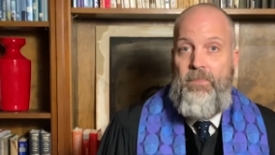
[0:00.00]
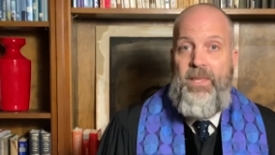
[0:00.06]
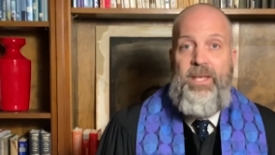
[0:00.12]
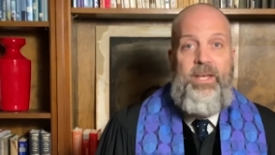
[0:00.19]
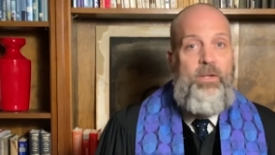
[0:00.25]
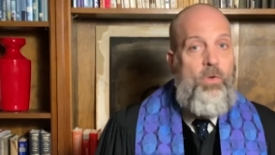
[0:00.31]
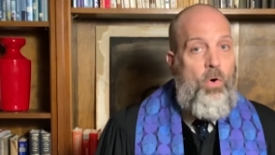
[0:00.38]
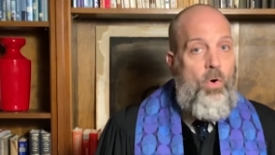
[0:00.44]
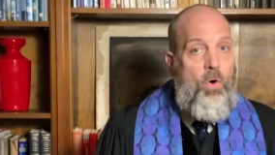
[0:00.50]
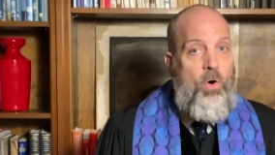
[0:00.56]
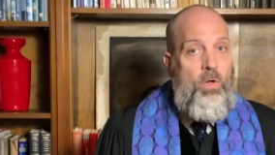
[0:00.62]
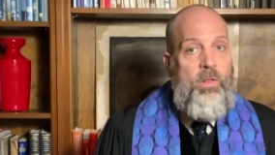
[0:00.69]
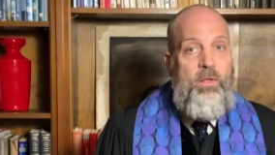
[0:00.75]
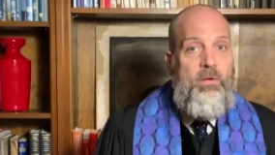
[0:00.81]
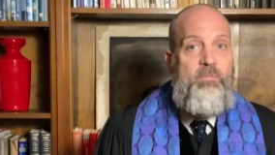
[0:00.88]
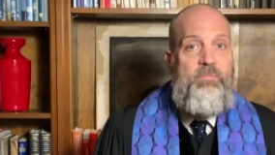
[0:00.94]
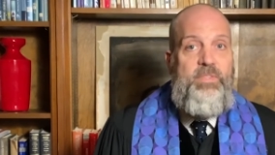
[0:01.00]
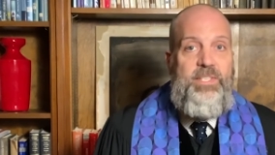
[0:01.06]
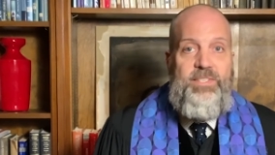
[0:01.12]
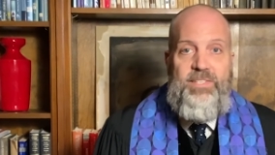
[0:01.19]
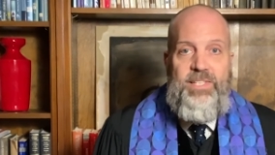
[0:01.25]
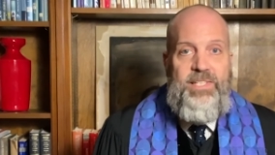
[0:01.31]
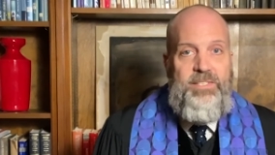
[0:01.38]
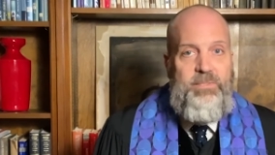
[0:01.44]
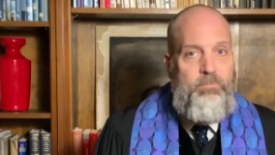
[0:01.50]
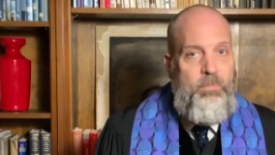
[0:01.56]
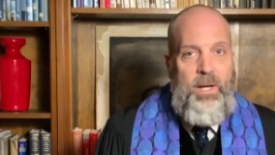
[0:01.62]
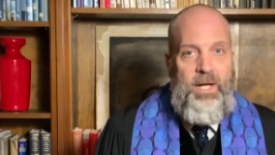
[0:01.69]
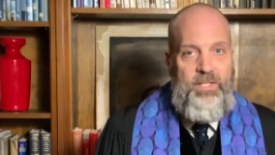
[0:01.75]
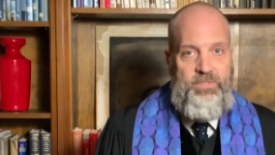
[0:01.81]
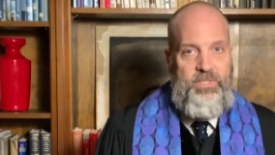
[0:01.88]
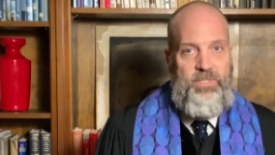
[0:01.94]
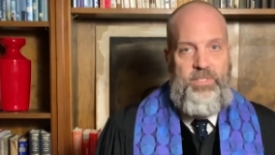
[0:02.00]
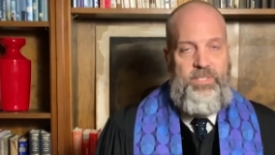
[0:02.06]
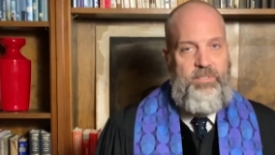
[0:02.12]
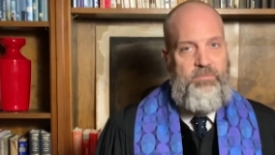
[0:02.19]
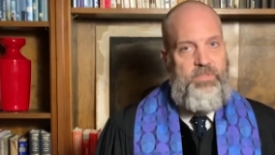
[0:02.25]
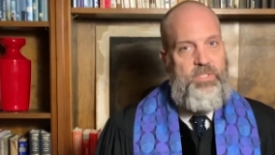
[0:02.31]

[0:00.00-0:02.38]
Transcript: And all of this is positive,